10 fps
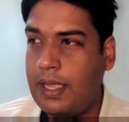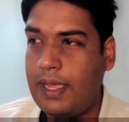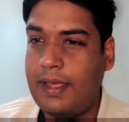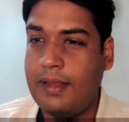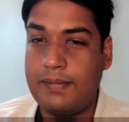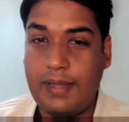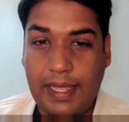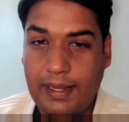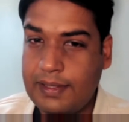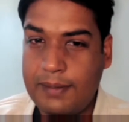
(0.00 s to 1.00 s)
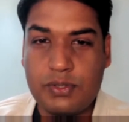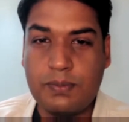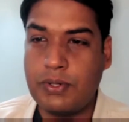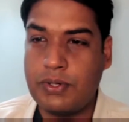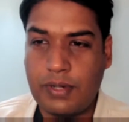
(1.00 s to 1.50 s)
and getting them to
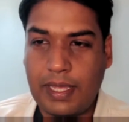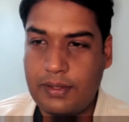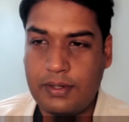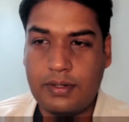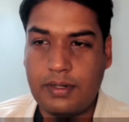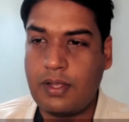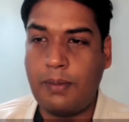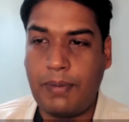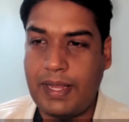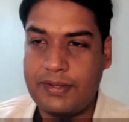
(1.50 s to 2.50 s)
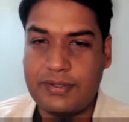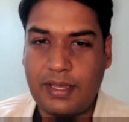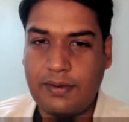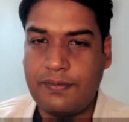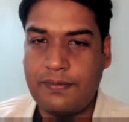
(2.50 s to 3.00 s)
put together a complex
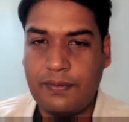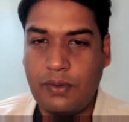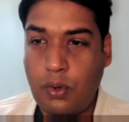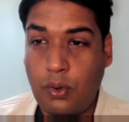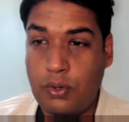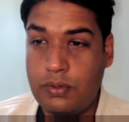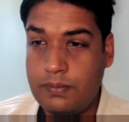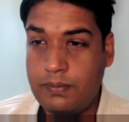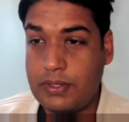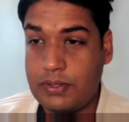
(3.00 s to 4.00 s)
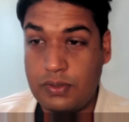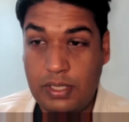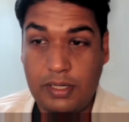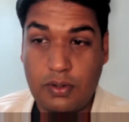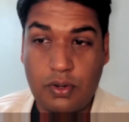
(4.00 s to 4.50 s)
set of code, because you
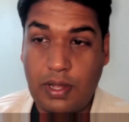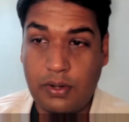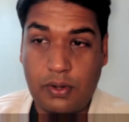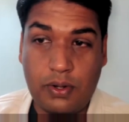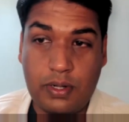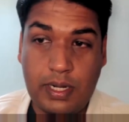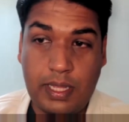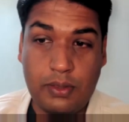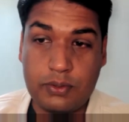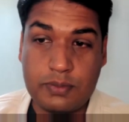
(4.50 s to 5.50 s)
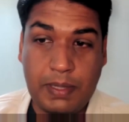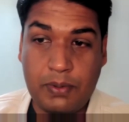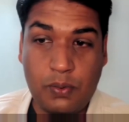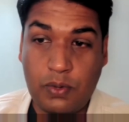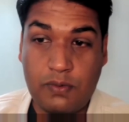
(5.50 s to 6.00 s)
needed to know how to code, and those
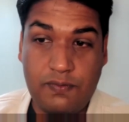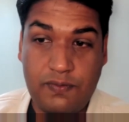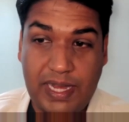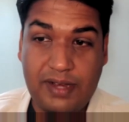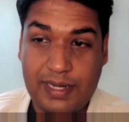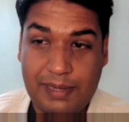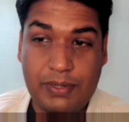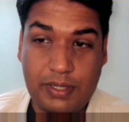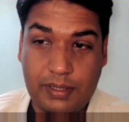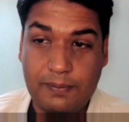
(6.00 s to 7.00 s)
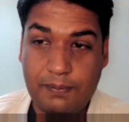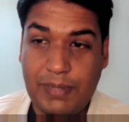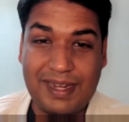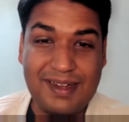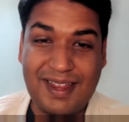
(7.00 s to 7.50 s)
people were very limited
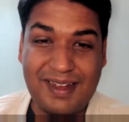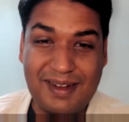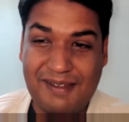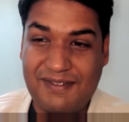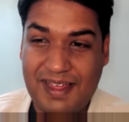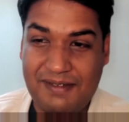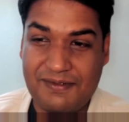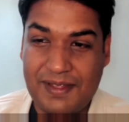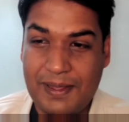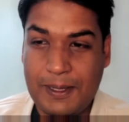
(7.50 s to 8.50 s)
back in 1995.